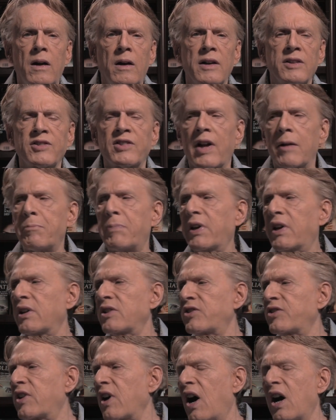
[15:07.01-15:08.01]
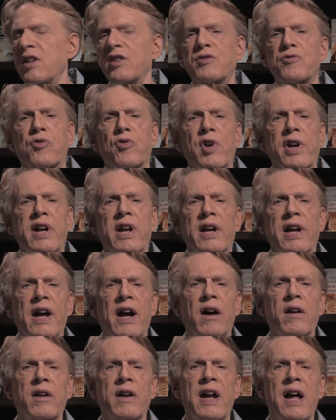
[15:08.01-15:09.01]
It's not because God's freaking
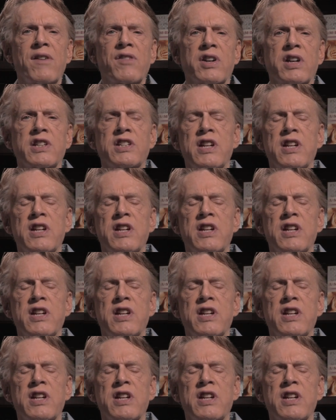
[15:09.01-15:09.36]
out and having